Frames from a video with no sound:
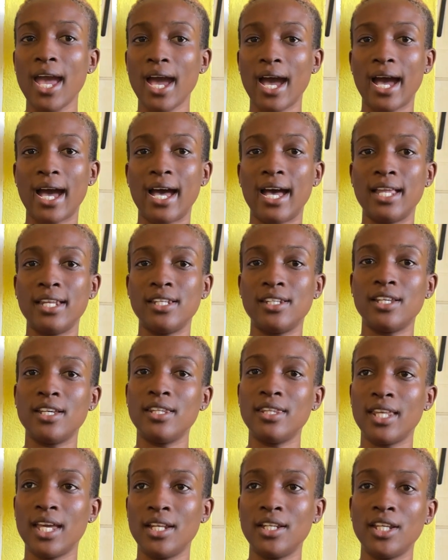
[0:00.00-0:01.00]
and
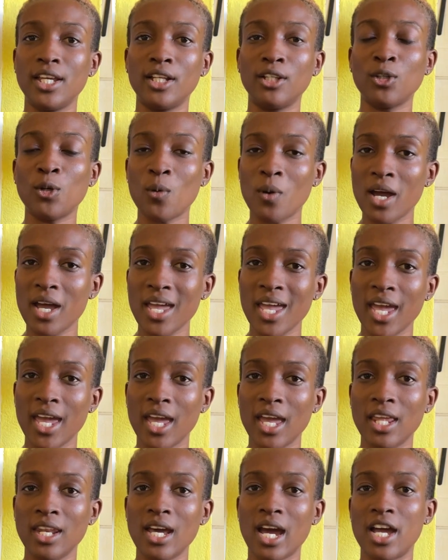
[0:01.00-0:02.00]
then they'll go
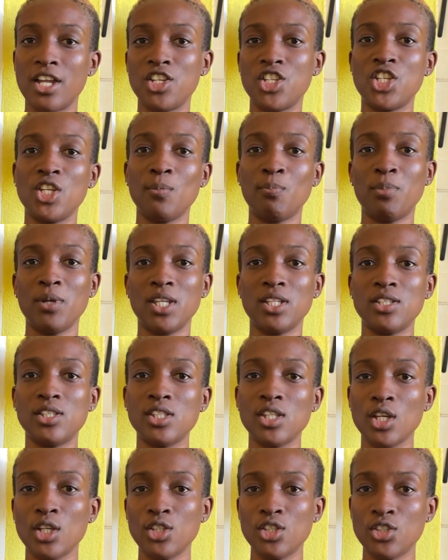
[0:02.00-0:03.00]
ahead and ship
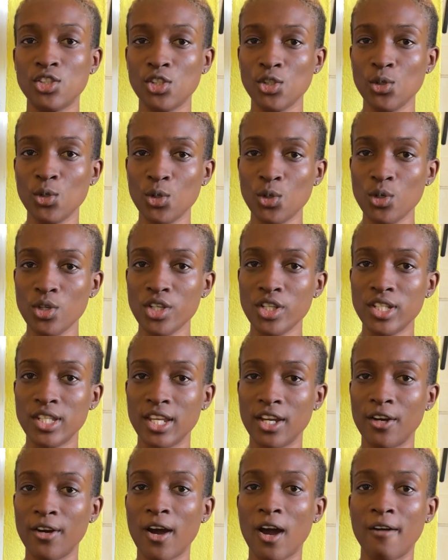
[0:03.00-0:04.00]
it to
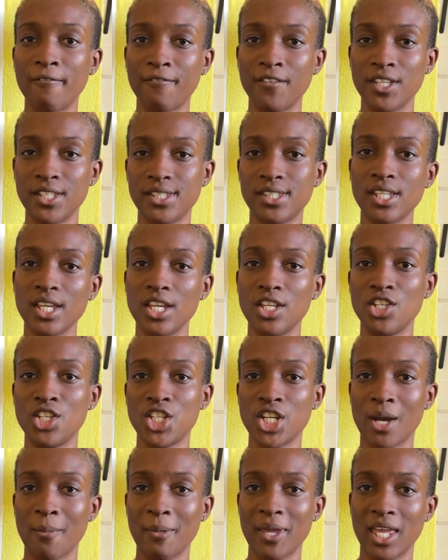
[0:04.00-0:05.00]
their office in
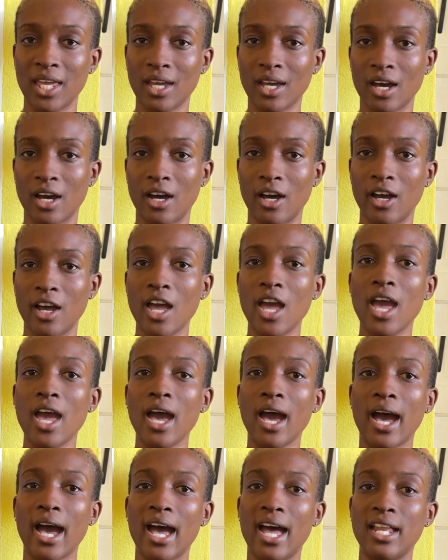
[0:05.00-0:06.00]
Jamaica,
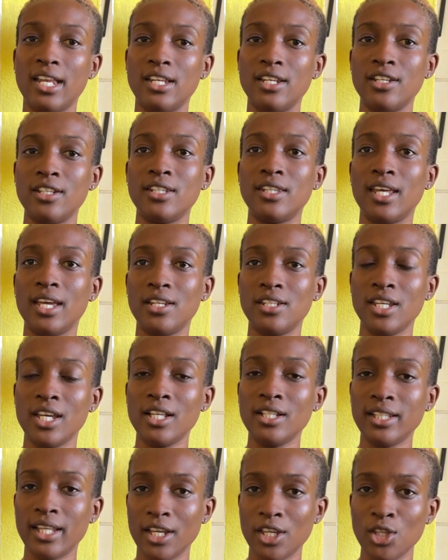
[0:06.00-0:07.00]
and then
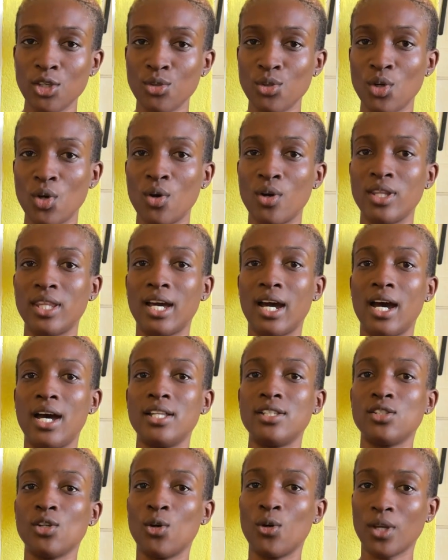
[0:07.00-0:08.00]
they'll let you know
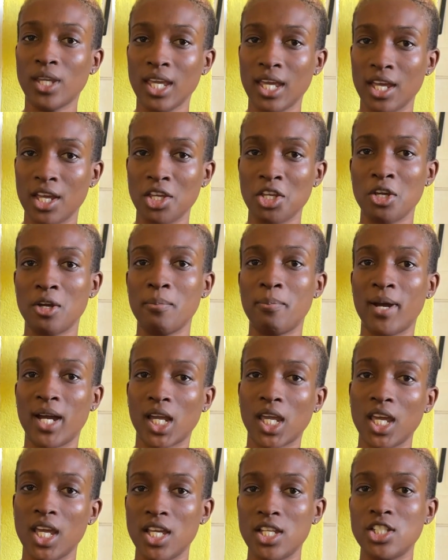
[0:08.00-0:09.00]
that okay, your
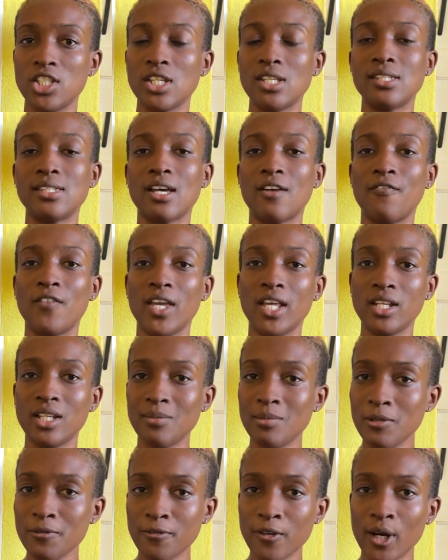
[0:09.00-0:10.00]
package is
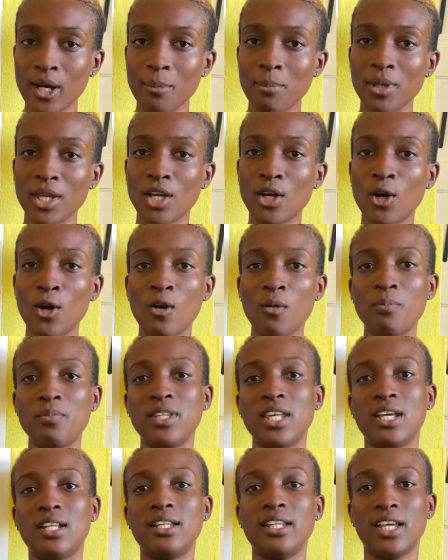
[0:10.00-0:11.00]
available for pickup.
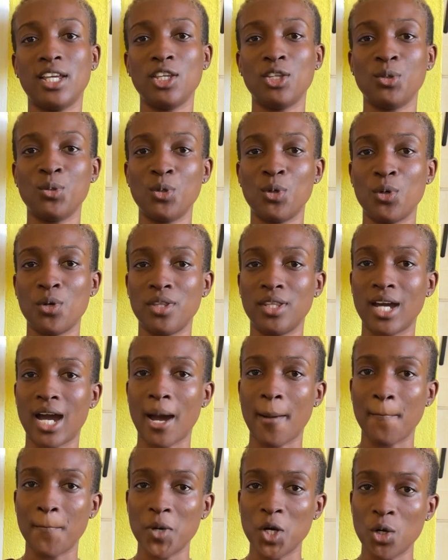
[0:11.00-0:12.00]
They'll let you know the
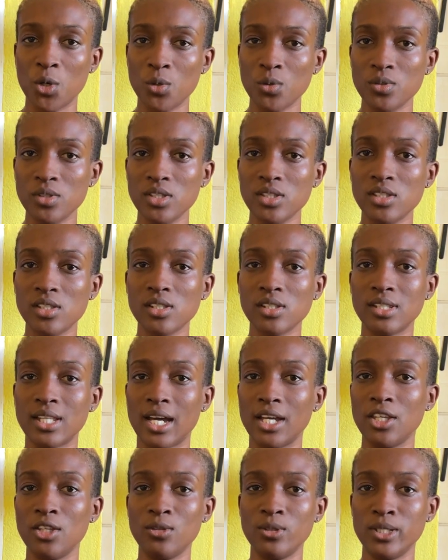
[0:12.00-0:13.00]
amount
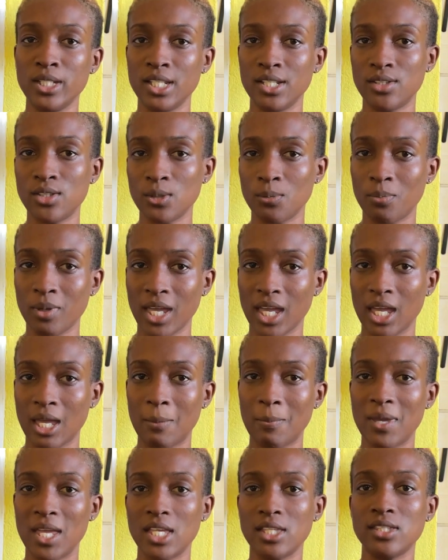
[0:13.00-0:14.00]
that you'll need to pay
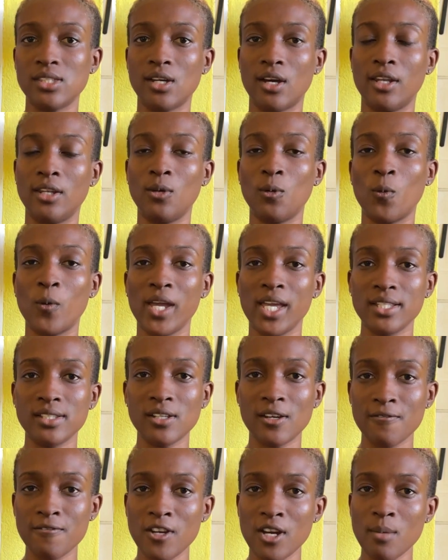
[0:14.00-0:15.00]
based on the weight
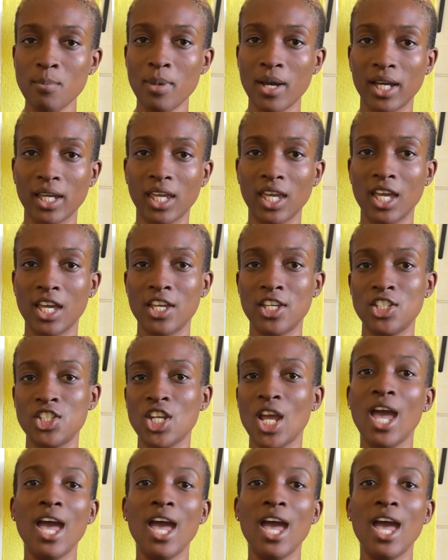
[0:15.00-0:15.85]
of your package,